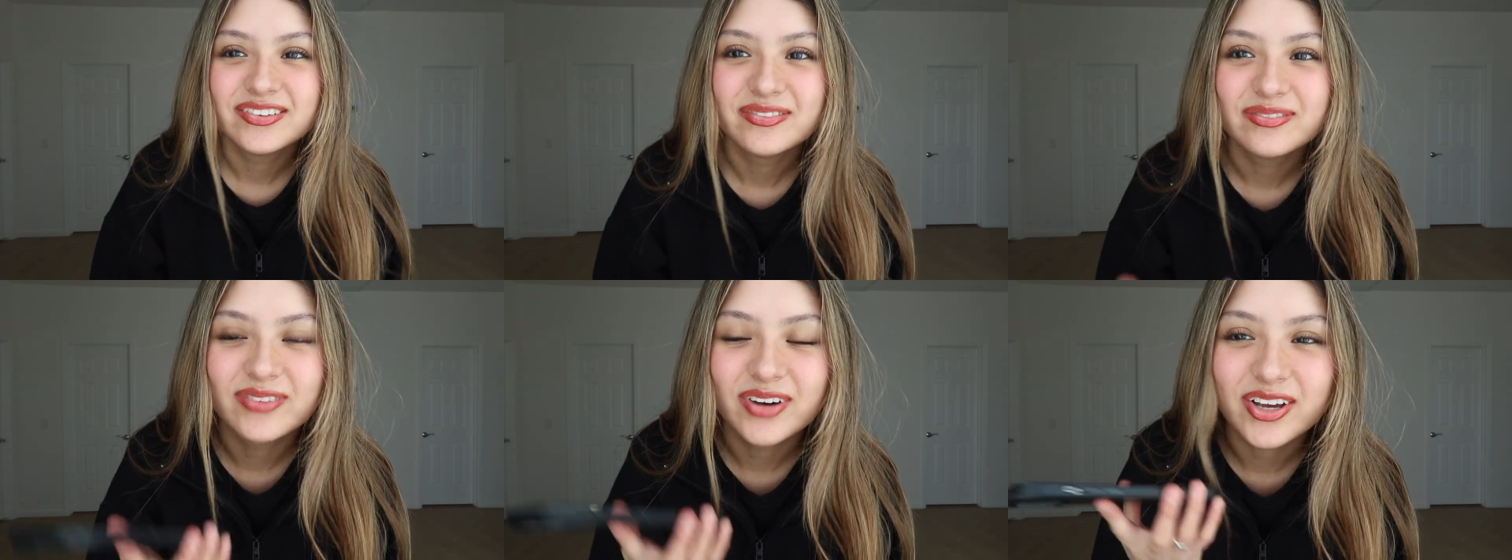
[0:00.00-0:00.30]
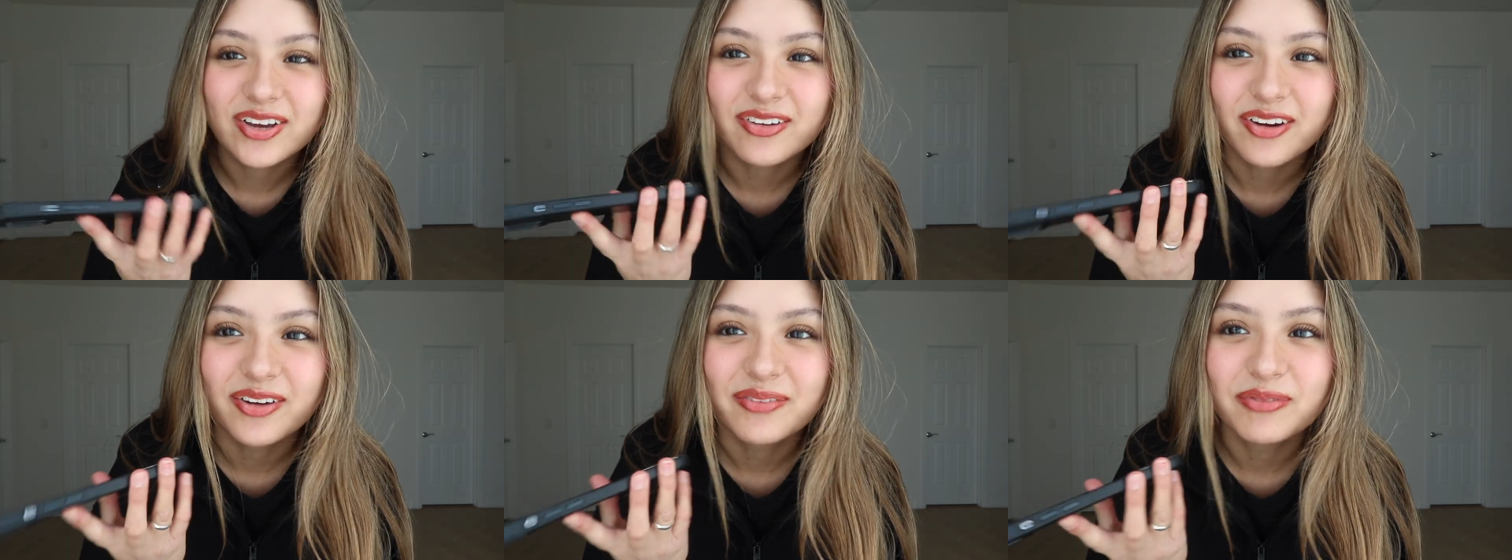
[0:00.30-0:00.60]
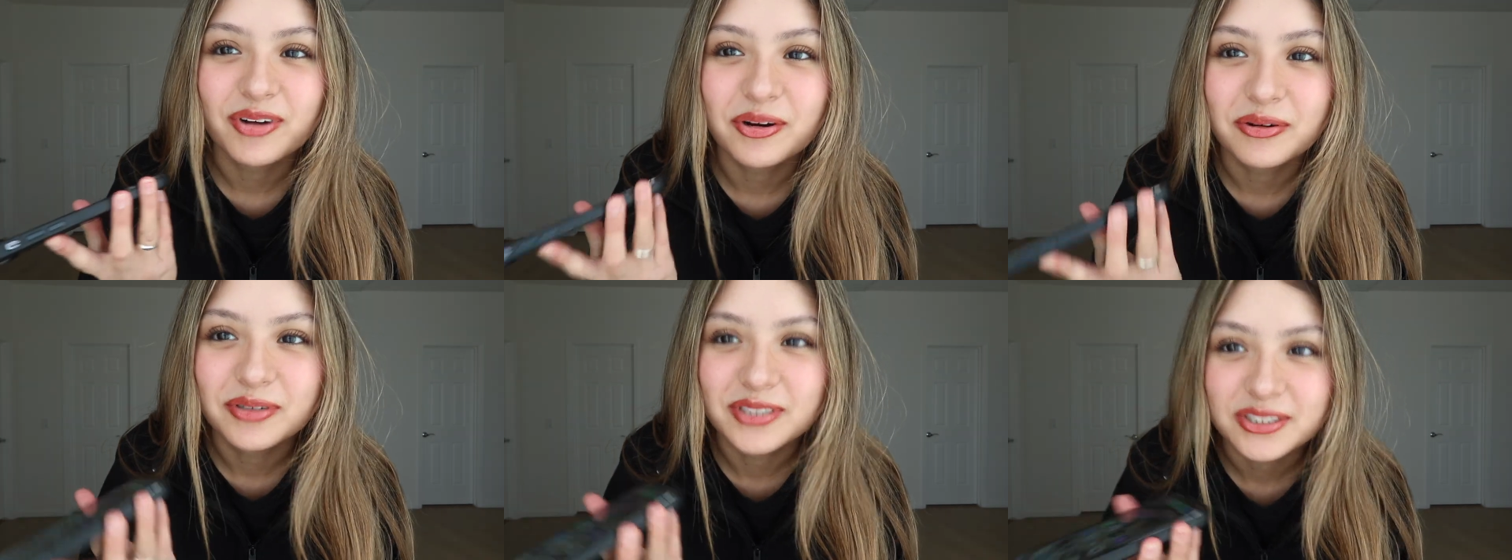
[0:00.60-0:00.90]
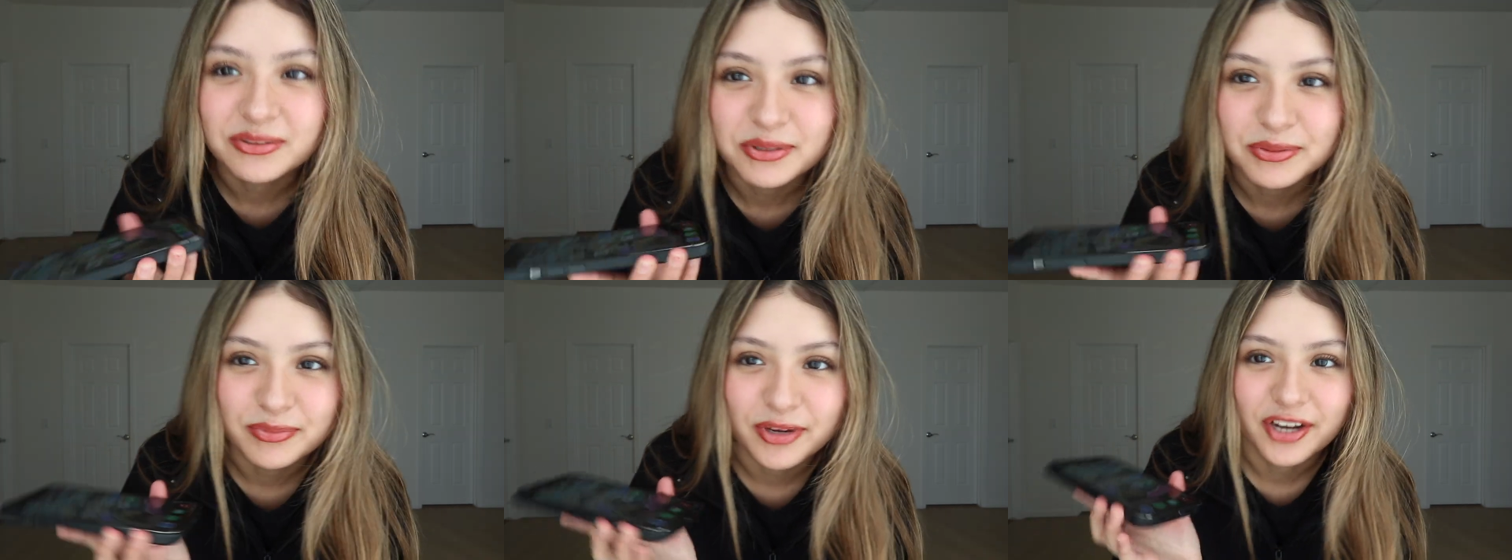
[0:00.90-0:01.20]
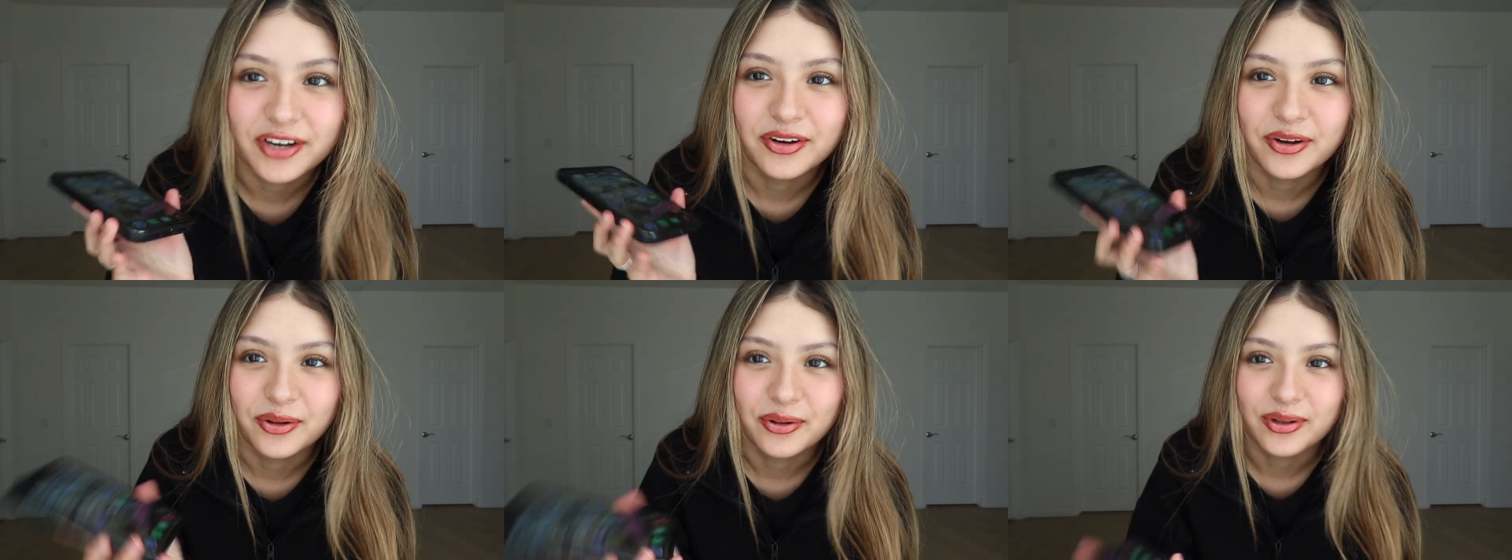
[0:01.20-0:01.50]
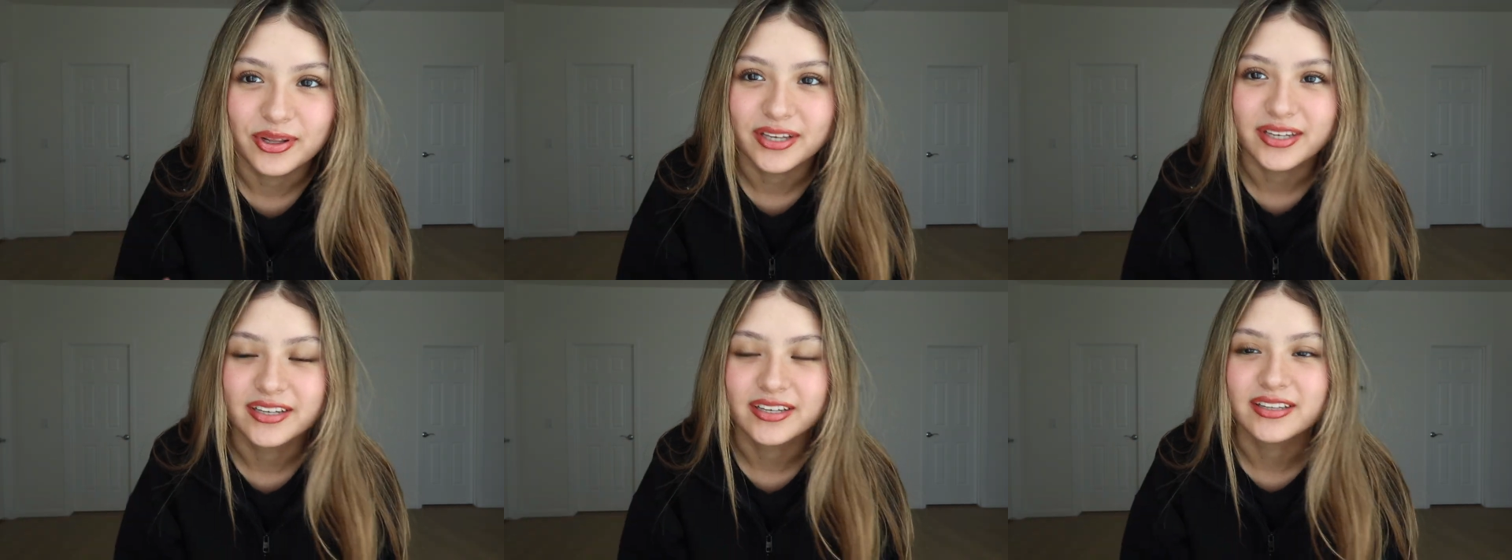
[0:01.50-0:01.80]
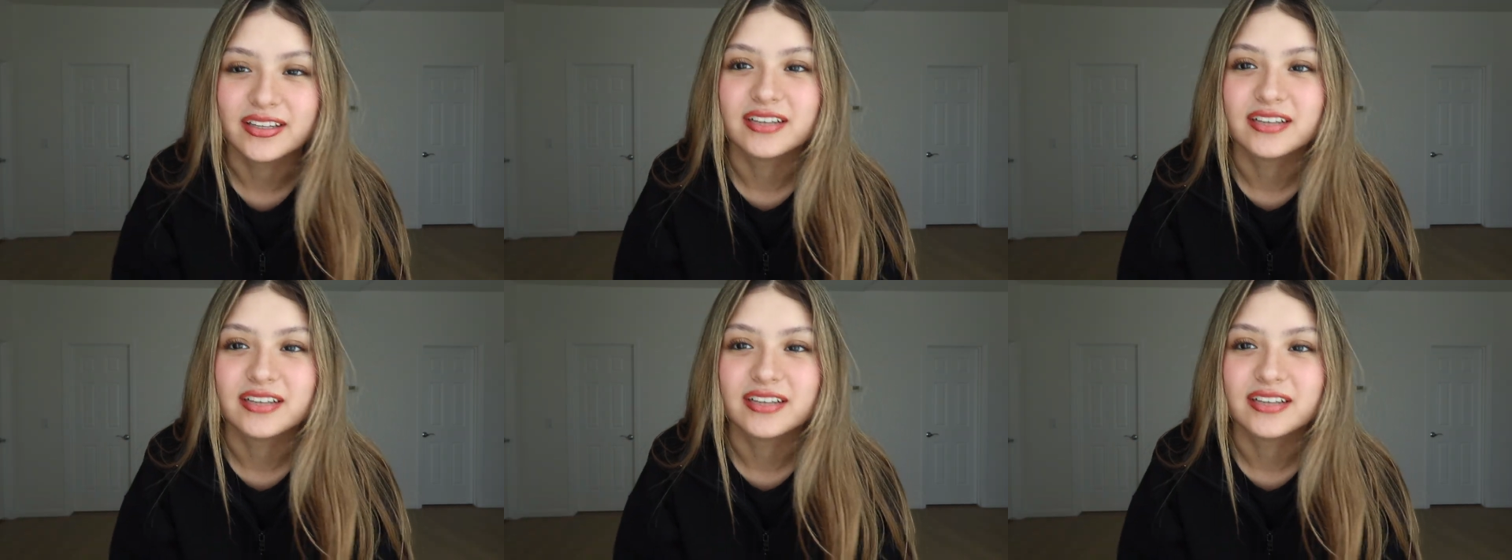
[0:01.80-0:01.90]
My grandma was with my nail lady.